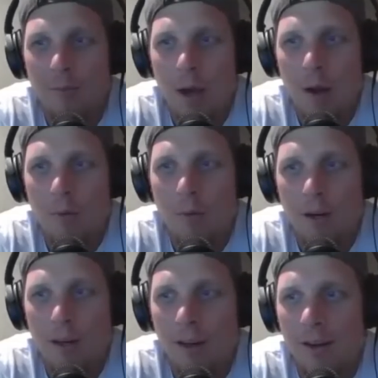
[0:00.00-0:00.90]
I'm
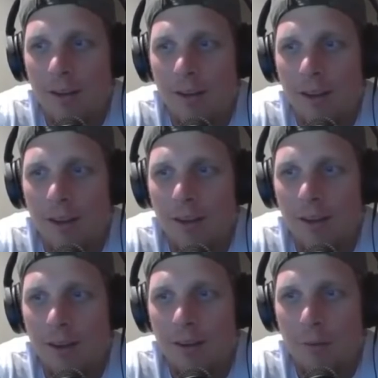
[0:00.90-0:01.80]
working out on
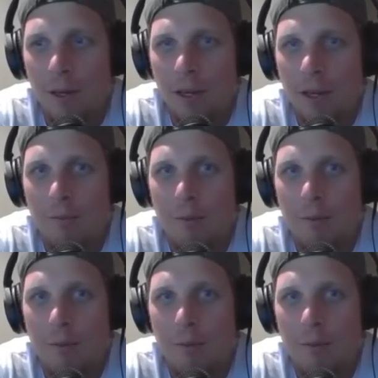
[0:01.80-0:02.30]
the weekend and